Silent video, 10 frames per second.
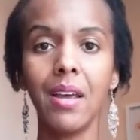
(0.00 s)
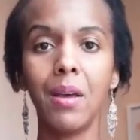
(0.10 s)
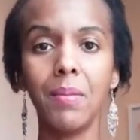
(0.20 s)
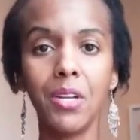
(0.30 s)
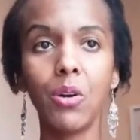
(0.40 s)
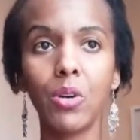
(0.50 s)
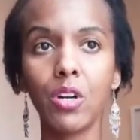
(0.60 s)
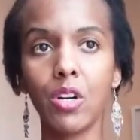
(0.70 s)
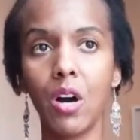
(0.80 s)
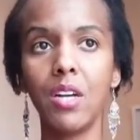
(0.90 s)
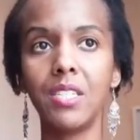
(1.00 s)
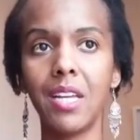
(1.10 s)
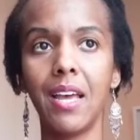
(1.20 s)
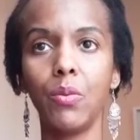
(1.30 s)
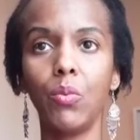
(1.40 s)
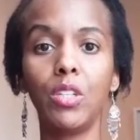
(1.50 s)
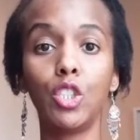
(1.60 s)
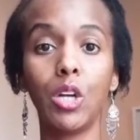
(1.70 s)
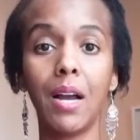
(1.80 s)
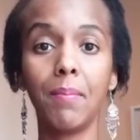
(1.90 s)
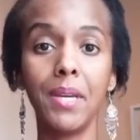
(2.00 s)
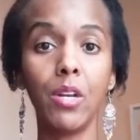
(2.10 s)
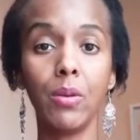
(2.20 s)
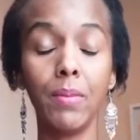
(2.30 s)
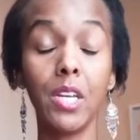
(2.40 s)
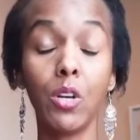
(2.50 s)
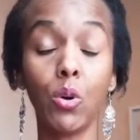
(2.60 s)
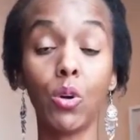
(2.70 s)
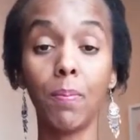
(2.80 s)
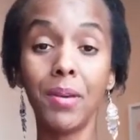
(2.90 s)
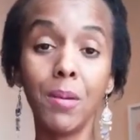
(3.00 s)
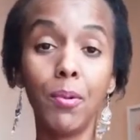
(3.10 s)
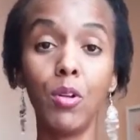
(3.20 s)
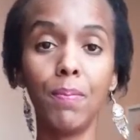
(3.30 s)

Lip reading: mediocre content will attract mediocre people,